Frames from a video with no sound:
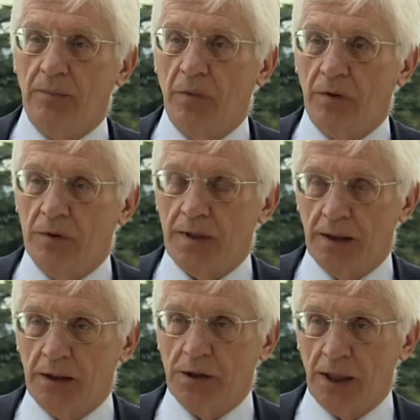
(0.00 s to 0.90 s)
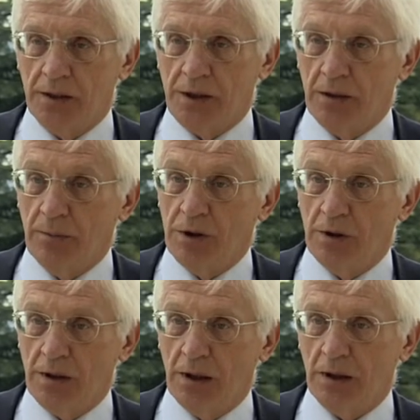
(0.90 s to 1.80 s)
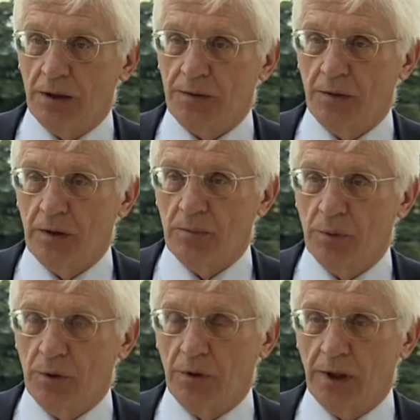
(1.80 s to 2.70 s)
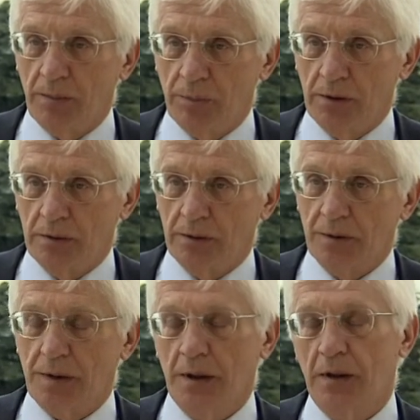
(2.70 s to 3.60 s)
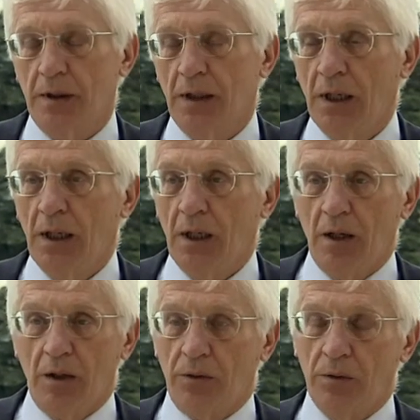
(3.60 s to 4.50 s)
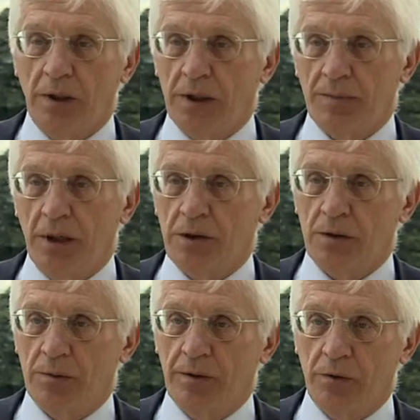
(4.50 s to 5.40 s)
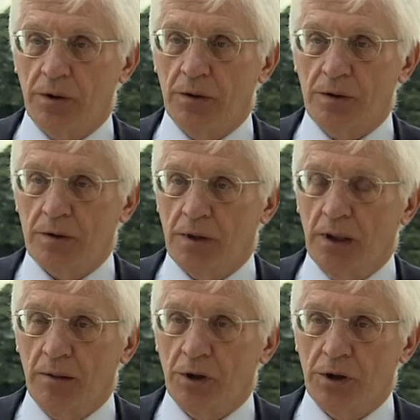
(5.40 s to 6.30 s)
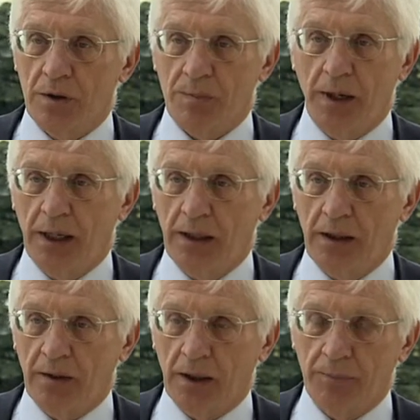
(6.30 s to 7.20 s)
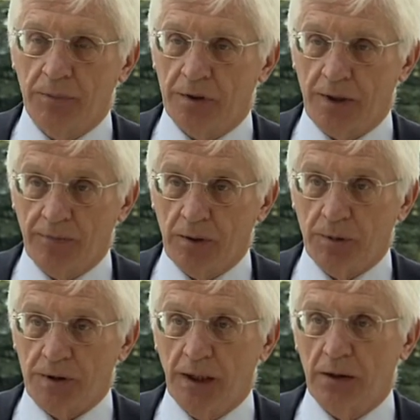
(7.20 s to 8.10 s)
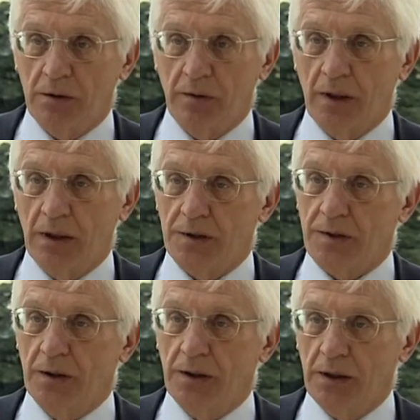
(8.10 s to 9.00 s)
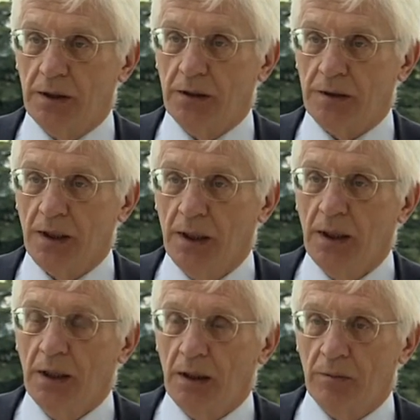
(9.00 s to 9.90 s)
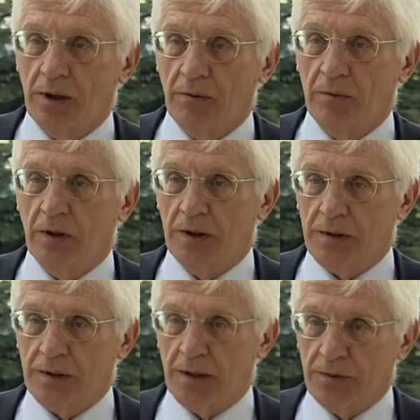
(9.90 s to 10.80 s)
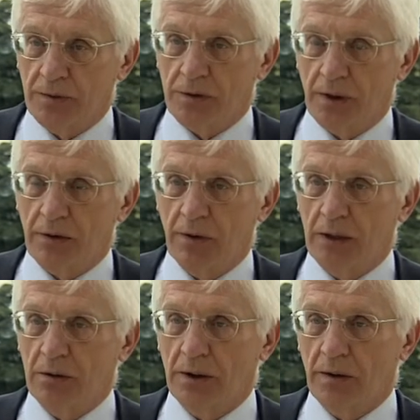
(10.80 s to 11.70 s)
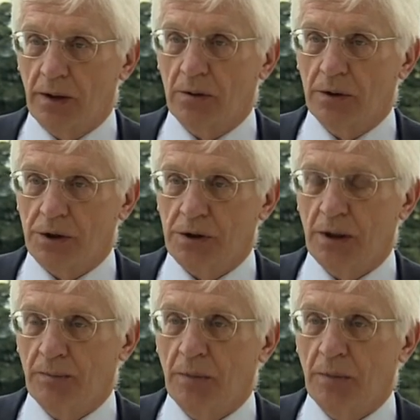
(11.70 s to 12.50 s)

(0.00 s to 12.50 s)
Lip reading: through setting challenging emission targets for the important air pollutants. And through these measures, we've reduced emissions by anything up to 70% over the last 30 years. And we have a very successful track record, I think, which